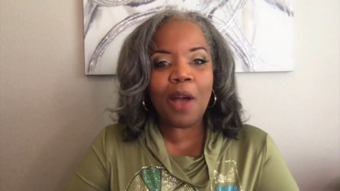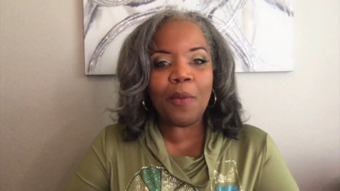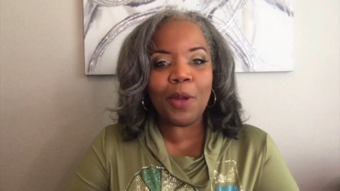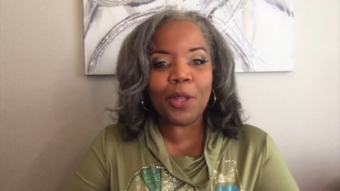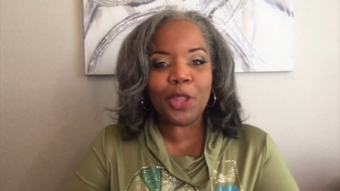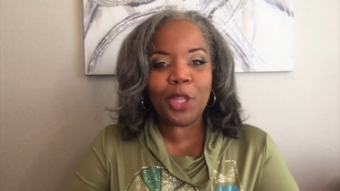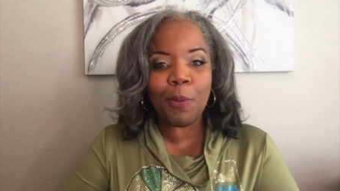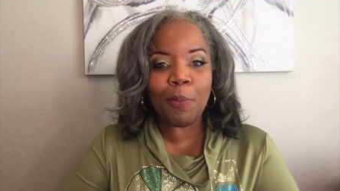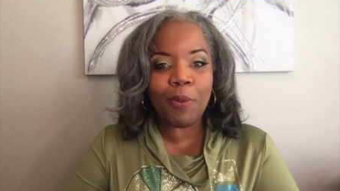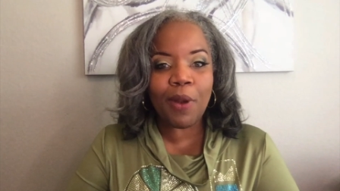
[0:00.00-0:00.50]

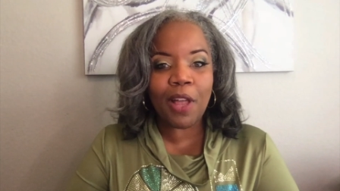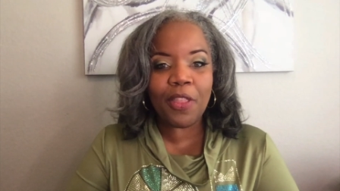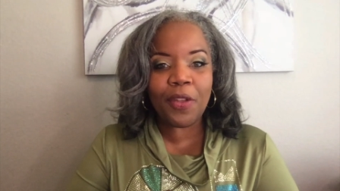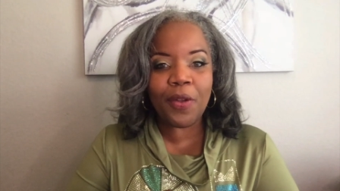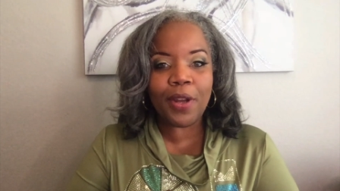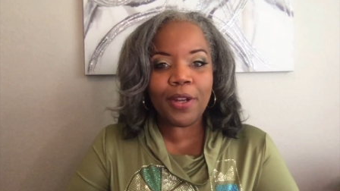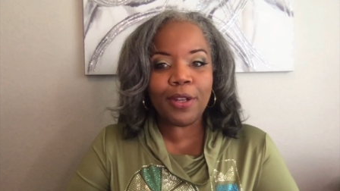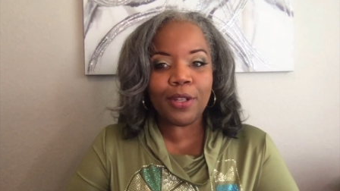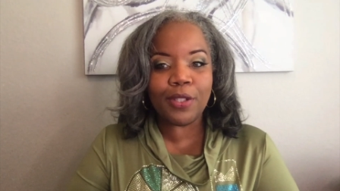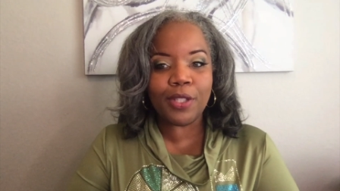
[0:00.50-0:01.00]
with your brother
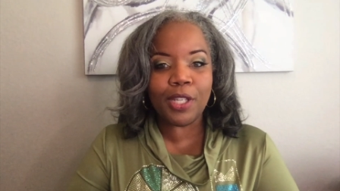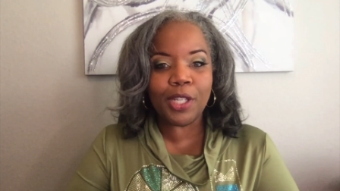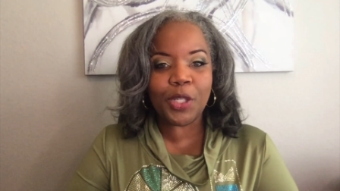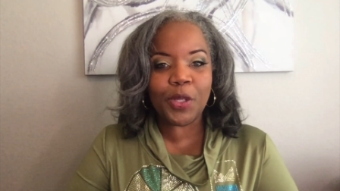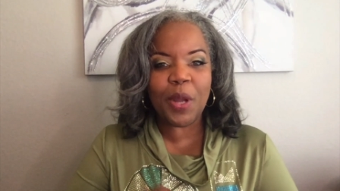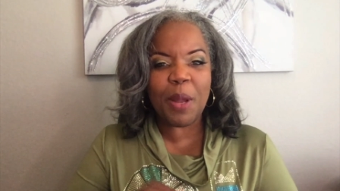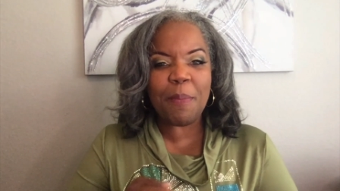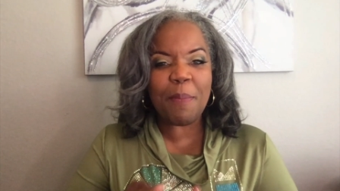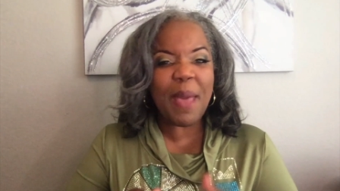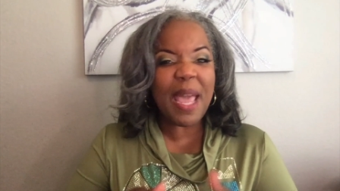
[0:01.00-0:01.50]
and your
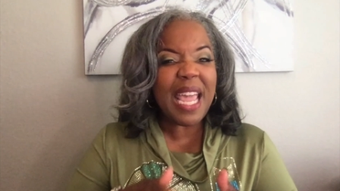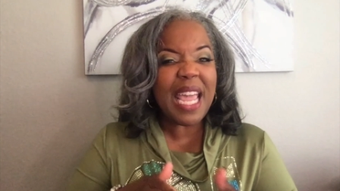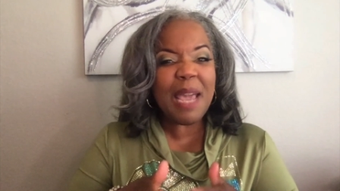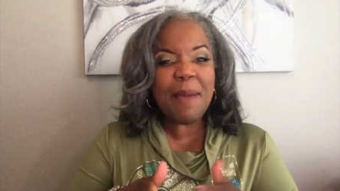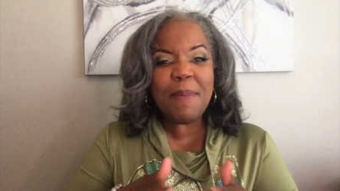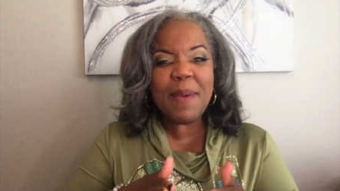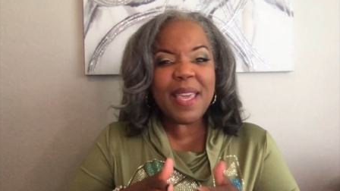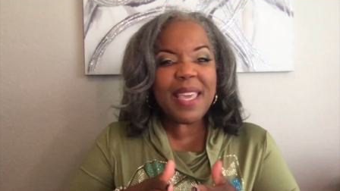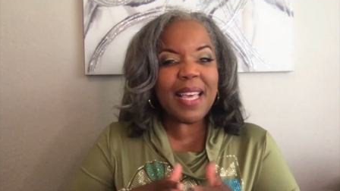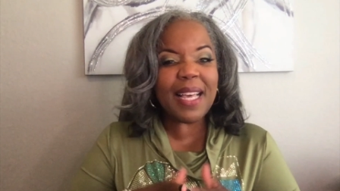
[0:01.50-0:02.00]
sister, and
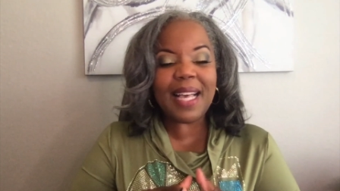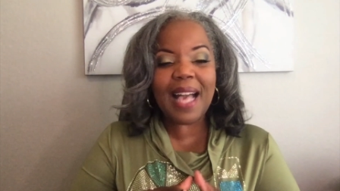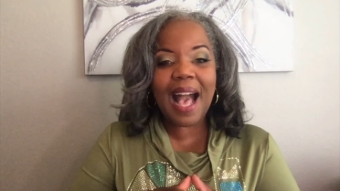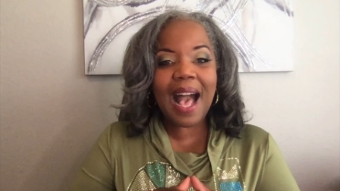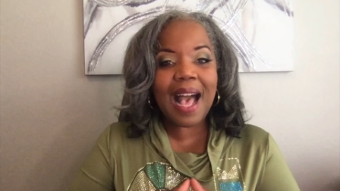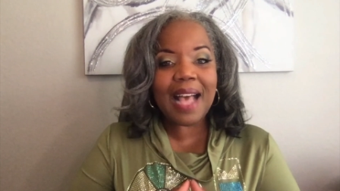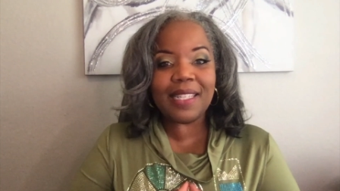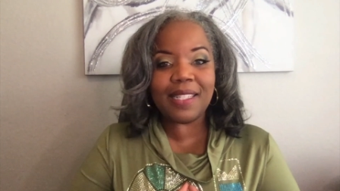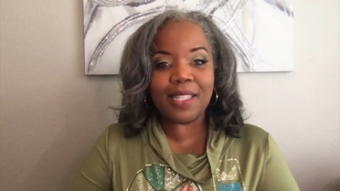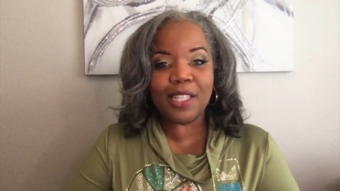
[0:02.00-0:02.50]
maybe you
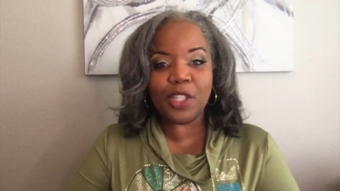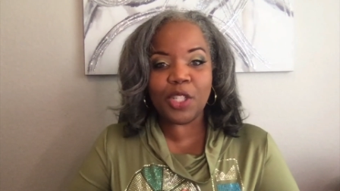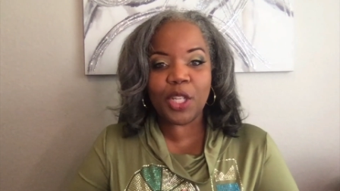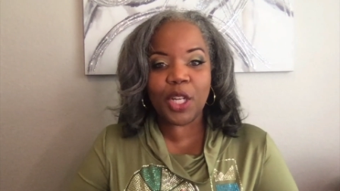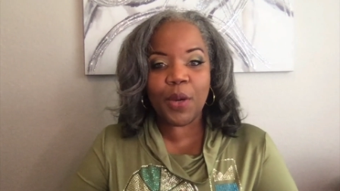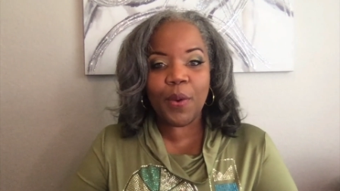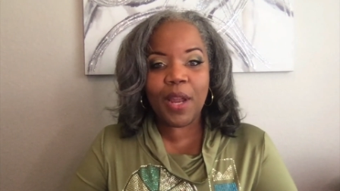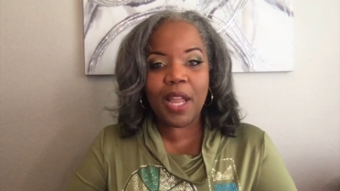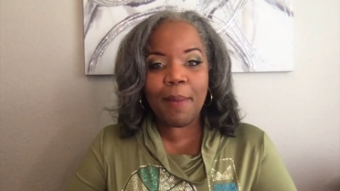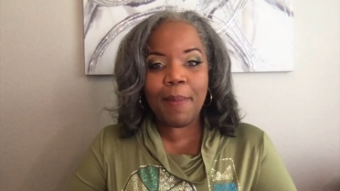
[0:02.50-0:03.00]
guys
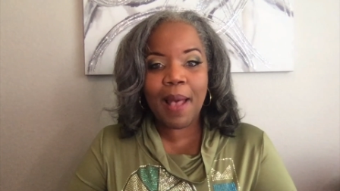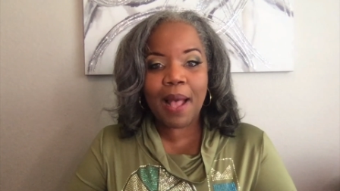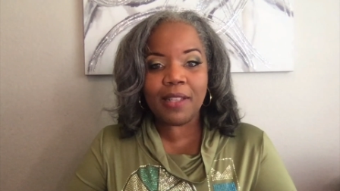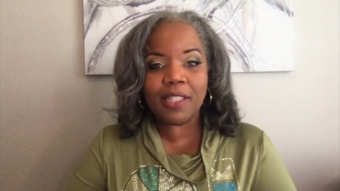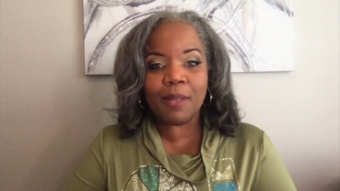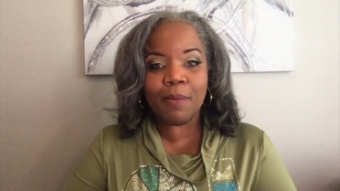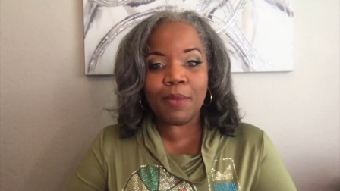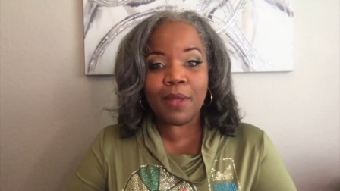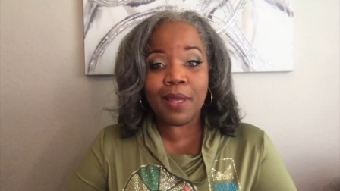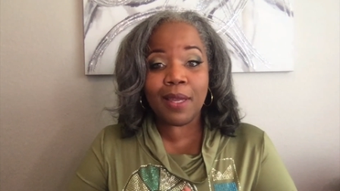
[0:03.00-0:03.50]
disagree about
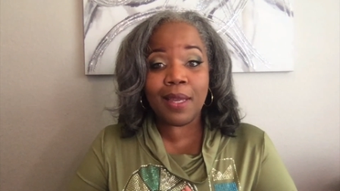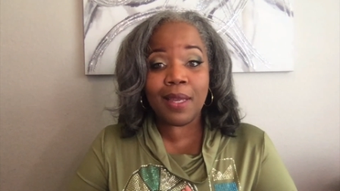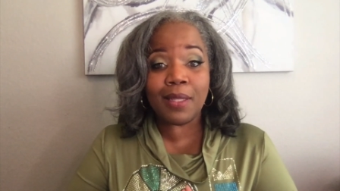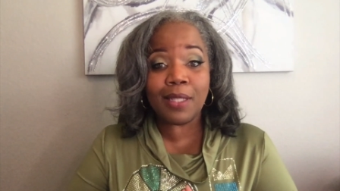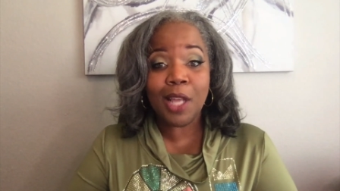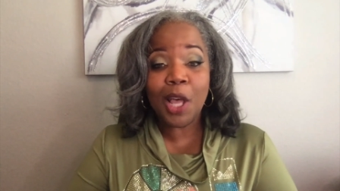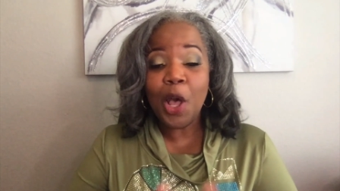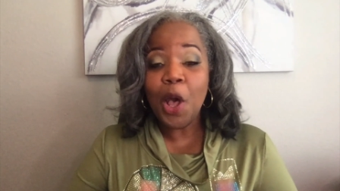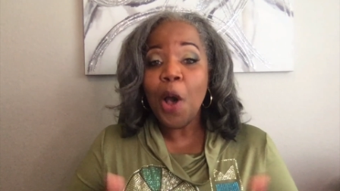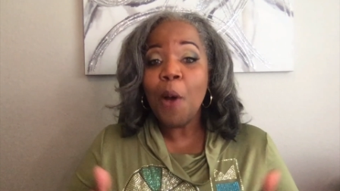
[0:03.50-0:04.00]
some things,